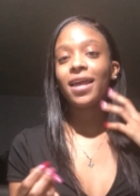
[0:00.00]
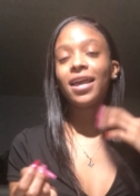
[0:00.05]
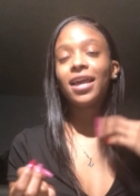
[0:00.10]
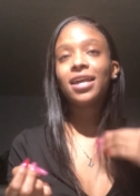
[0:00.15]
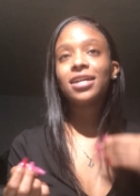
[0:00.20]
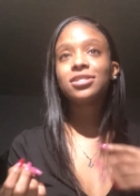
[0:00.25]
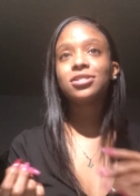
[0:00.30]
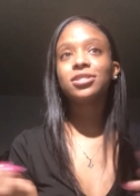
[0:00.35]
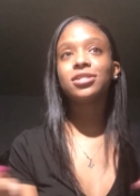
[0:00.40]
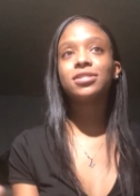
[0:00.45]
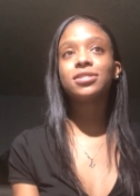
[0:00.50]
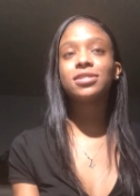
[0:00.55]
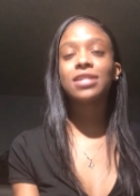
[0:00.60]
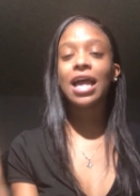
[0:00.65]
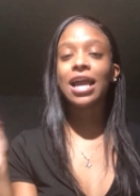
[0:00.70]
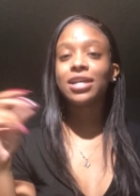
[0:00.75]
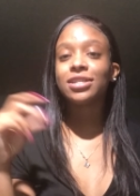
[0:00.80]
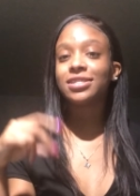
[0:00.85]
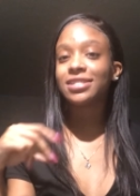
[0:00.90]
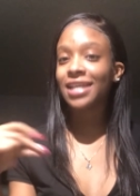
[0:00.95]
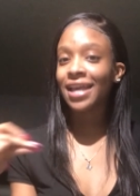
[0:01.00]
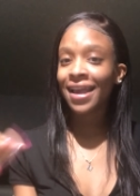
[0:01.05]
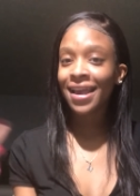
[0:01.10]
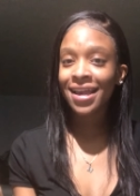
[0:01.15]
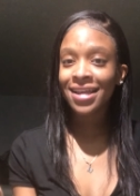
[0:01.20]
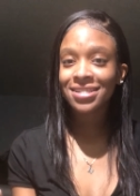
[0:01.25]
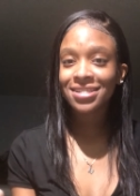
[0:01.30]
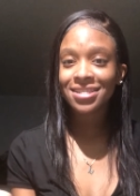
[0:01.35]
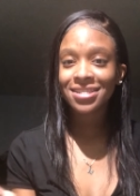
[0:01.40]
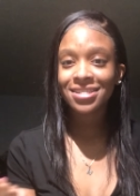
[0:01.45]
and just like
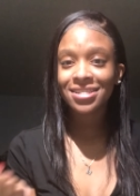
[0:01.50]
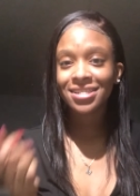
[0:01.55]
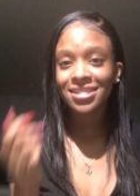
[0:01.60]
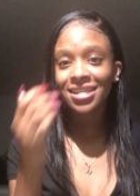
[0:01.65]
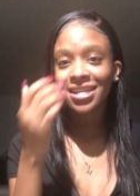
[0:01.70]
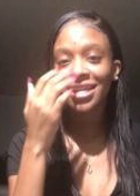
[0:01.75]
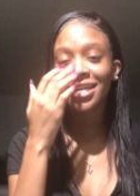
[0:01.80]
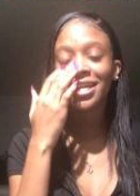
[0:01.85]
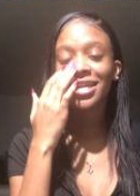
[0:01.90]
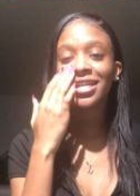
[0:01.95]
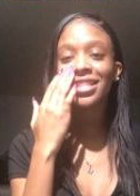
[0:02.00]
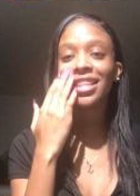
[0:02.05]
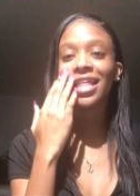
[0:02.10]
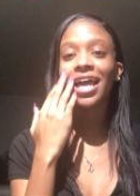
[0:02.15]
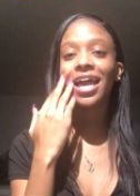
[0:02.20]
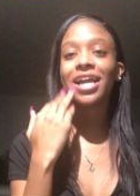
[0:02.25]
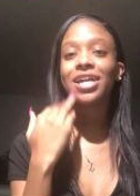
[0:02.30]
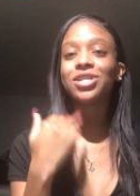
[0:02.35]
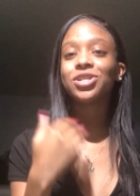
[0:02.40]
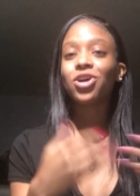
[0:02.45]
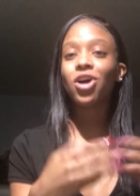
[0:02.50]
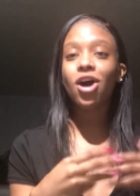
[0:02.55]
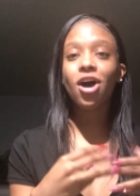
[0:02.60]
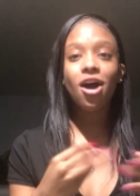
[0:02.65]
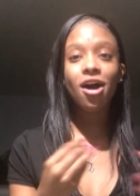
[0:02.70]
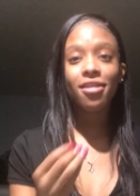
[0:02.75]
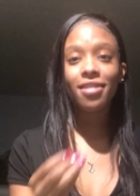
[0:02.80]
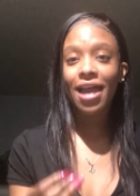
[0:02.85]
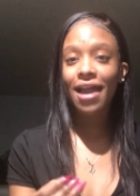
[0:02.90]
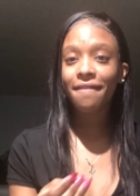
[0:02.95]
dance and shit, like
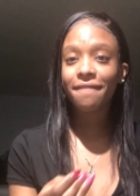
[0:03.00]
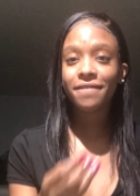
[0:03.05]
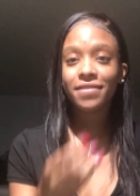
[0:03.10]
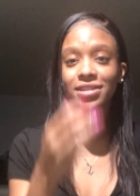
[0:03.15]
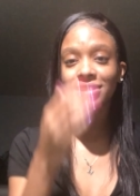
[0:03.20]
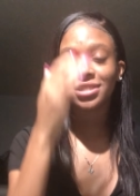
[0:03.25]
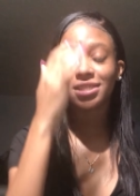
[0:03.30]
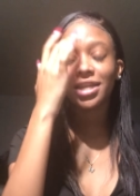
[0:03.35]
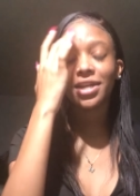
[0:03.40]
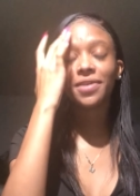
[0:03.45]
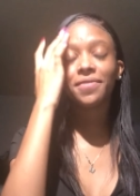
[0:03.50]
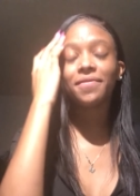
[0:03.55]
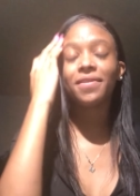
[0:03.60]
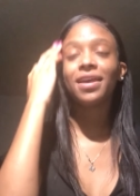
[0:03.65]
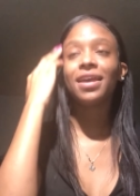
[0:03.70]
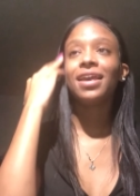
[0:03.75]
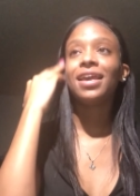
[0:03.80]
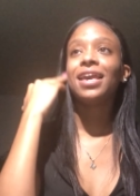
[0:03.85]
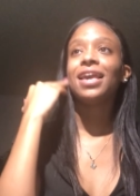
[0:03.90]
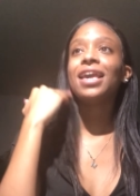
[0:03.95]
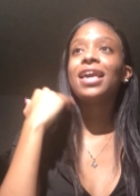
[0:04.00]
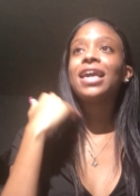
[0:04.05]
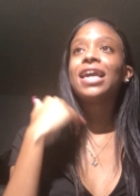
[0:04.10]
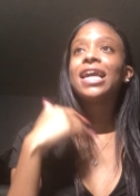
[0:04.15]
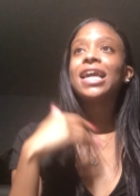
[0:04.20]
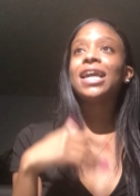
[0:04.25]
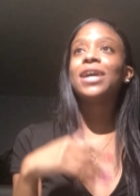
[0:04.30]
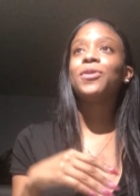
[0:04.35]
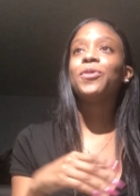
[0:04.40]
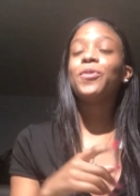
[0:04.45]
all that fun stuff.
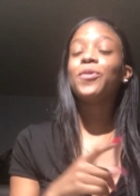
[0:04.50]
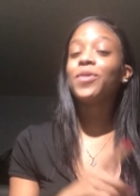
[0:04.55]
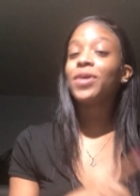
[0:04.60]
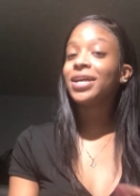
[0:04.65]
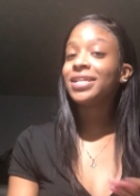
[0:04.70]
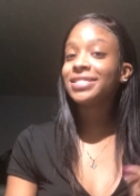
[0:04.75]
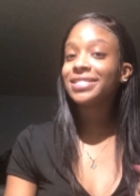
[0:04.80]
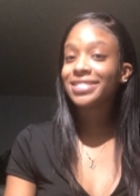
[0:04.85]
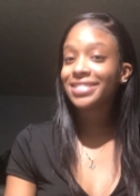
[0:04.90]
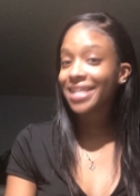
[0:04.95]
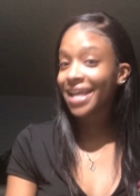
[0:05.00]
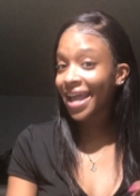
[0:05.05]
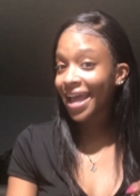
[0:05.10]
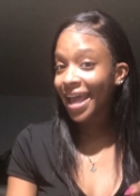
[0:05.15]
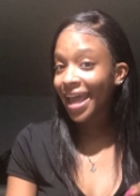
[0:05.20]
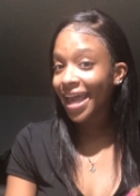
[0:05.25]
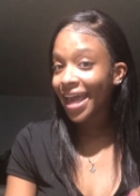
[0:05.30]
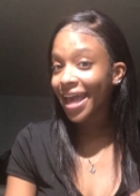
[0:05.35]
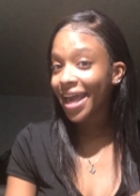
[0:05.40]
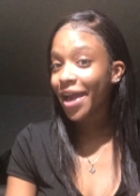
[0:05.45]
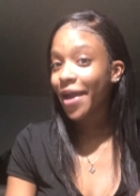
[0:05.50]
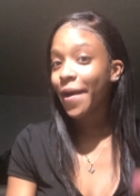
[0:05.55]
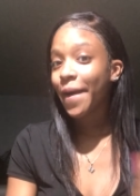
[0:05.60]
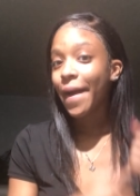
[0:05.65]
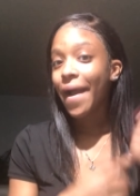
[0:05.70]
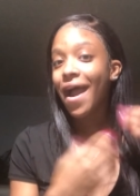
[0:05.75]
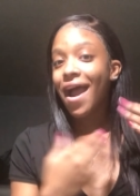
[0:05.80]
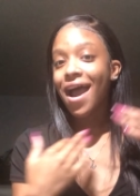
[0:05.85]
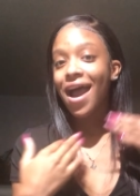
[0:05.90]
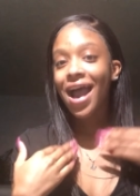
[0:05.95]
And one day
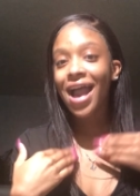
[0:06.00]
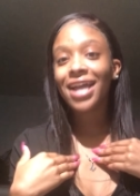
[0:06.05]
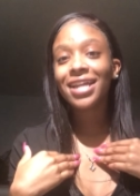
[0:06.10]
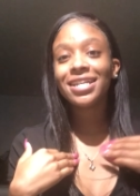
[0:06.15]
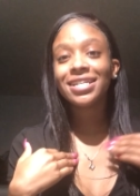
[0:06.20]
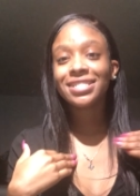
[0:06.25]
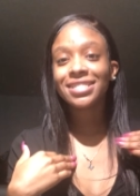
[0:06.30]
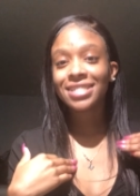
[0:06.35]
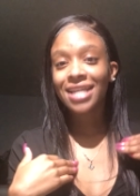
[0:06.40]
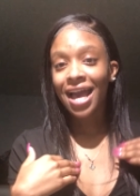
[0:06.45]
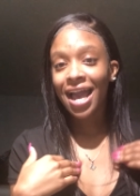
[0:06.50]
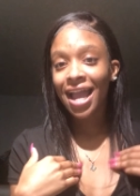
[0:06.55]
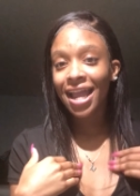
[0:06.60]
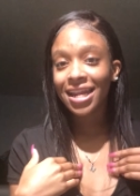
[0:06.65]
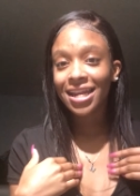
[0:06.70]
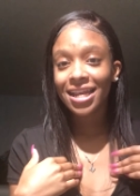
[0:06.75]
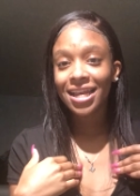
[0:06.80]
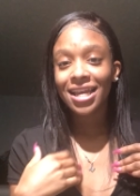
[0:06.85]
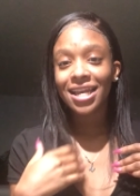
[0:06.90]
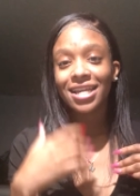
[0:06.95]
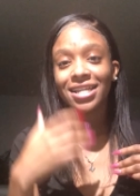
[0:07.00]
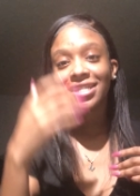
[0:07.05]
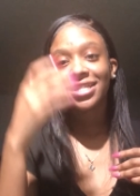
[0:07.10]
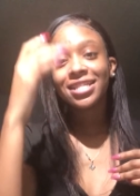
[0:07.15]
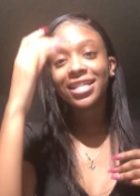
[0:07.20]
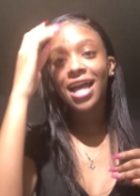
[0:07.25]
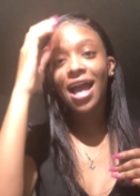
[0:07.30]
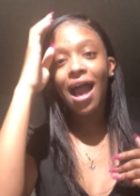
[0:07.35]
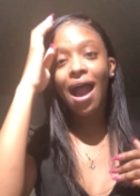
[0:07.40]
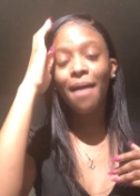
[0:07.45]
I decided
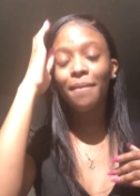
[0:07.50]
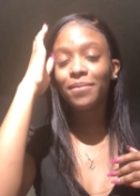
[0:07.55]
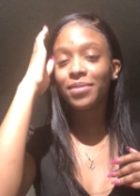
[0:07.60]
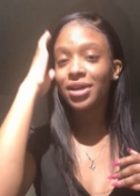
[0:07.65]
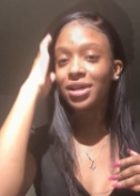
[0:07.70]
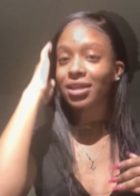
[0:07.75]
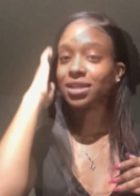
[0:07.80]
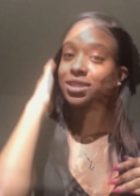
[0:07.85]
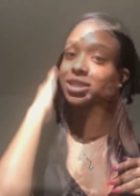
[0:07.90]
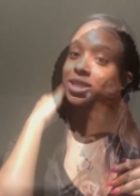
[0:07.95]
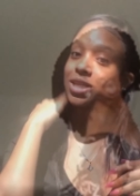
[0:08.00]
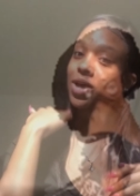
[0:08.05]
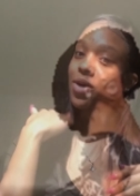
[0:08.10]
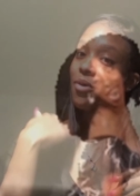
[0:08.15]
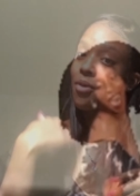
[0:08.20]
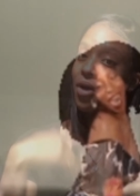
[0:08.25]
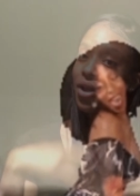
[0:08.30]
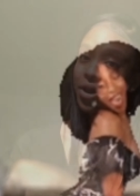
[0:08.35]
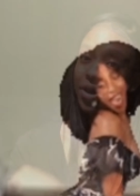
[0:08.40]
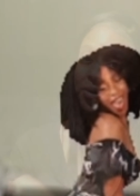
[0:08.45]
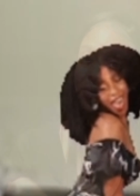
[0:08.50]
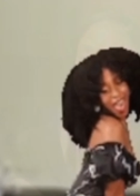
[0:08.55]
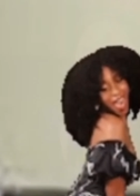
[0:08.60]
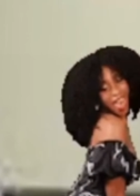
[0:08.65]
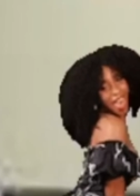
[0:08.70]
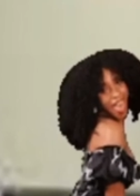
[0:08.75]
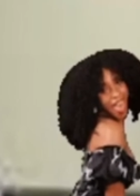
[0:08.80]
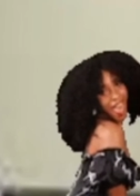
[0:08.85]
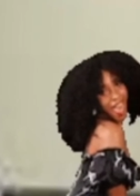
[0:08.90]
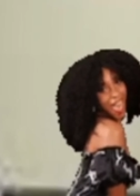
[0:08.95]
I'm gonna course.
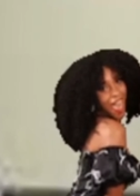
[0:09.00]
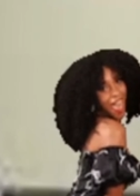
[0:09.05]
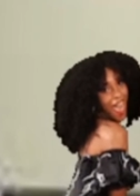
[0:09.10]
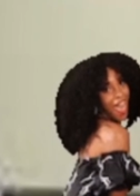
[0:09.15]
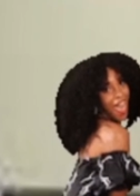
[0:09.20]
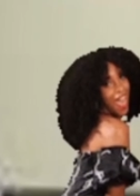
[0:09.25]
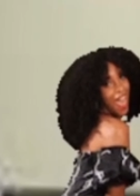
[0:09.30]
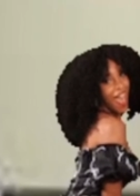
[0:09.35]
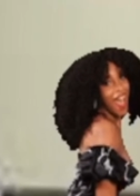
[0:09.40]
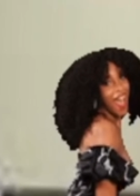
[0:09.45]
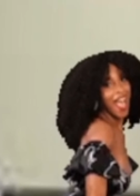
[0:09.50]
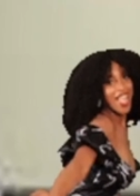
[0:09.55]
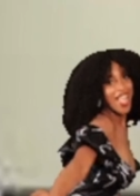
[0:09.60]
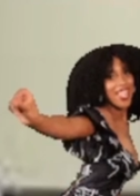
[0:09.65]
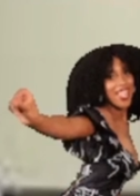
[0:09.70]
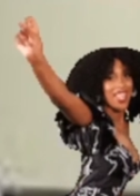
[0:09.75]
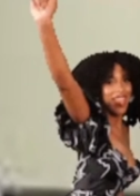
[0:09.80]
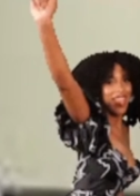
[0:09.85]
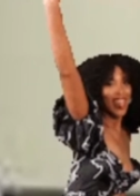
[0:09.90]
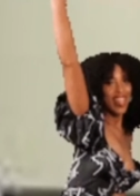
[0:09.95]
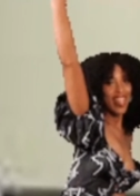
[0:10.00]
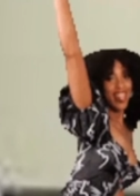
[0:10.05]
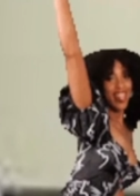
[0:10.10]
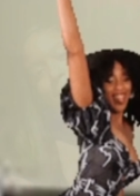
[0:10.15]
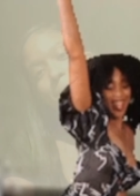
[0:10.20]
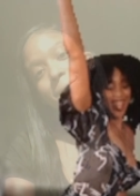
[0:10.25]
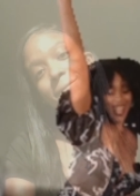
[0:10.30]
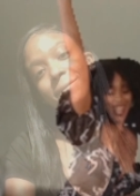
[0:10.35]
Like I always do.